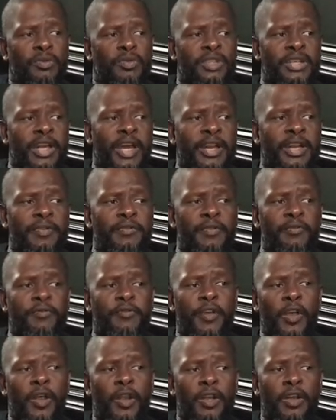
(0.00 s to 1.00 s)
it's not even
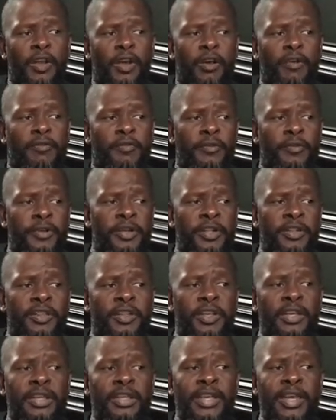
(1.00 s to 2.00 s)
falling off or
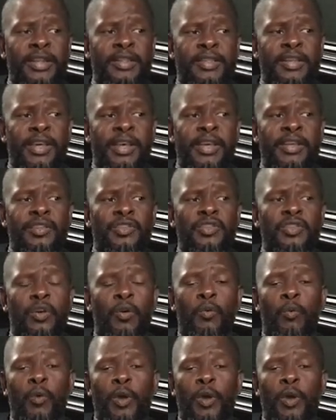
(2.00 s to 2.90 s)
anything like that. So